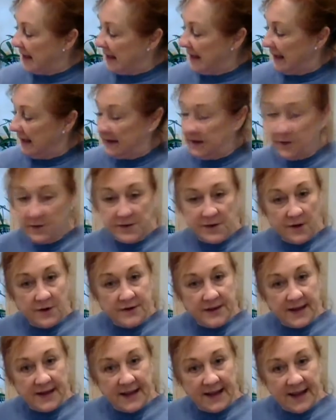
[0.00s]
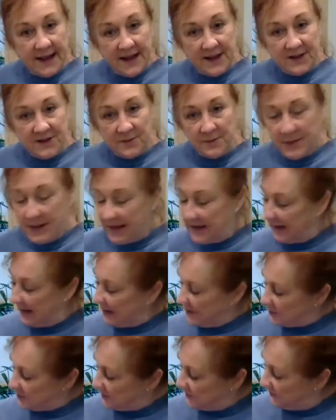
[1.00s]
And here's our dedication
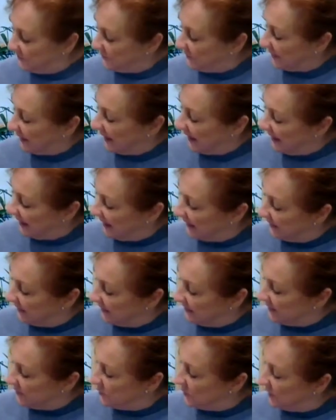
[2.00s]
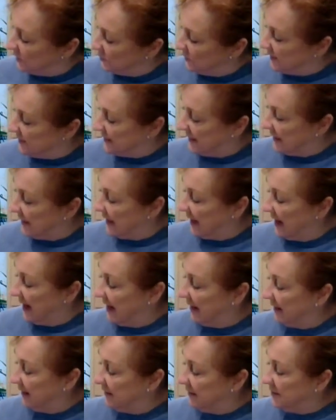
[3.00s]
page. And this one was
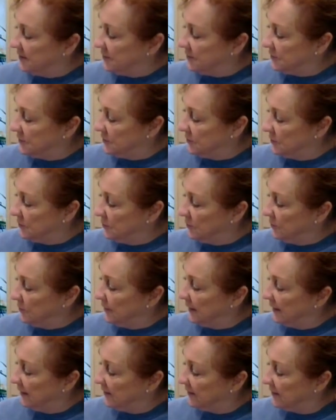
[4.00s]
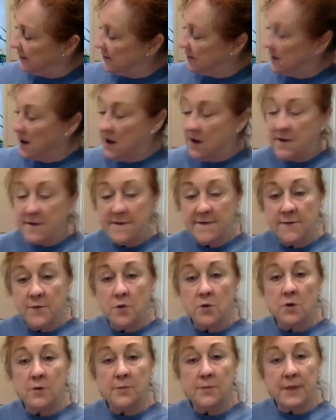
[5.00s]
dedicated to, it says,
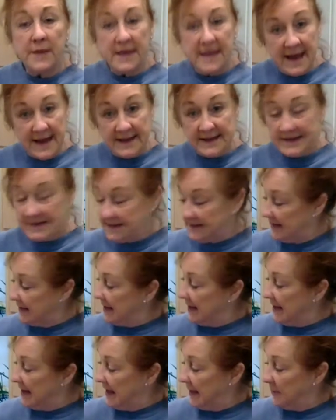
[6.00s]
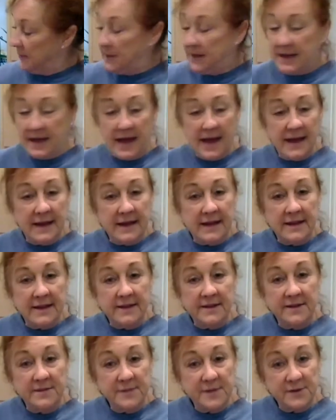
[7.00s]
For Piet. And Piet
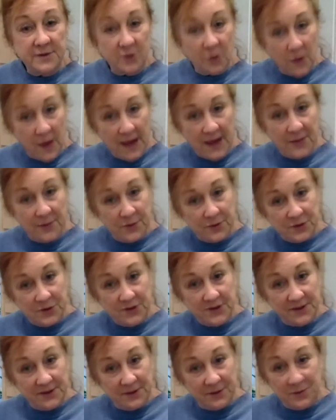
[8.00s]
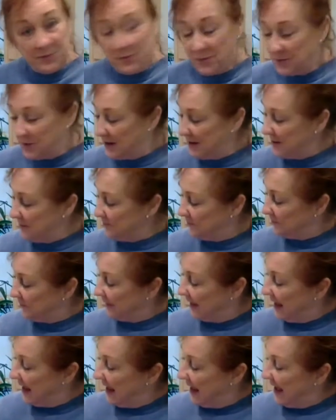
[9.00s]
is Mr. Quackenbush's little boy.
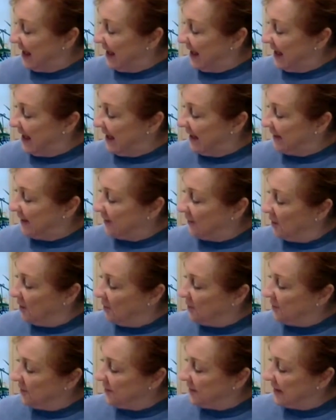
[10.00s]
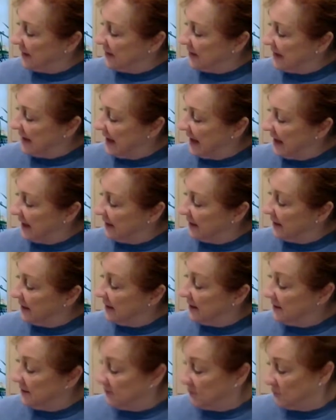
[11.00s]
And it also says, and
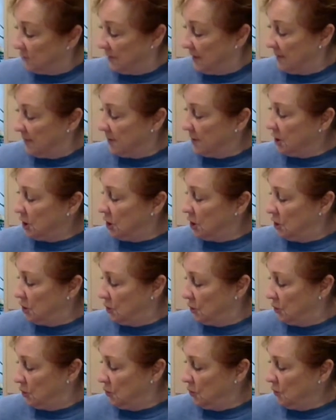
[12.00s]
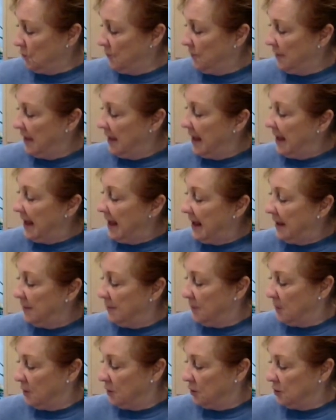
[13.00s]
his grandma Q, and
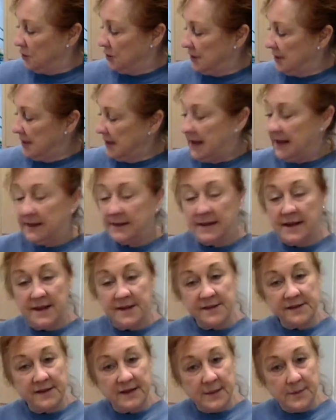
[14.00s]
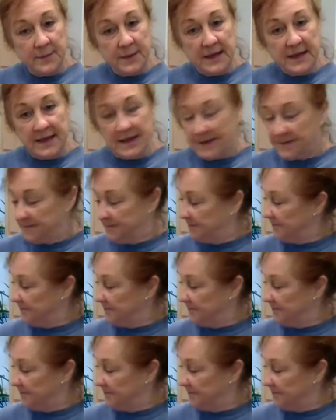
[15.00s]
Margie, and Leslie B.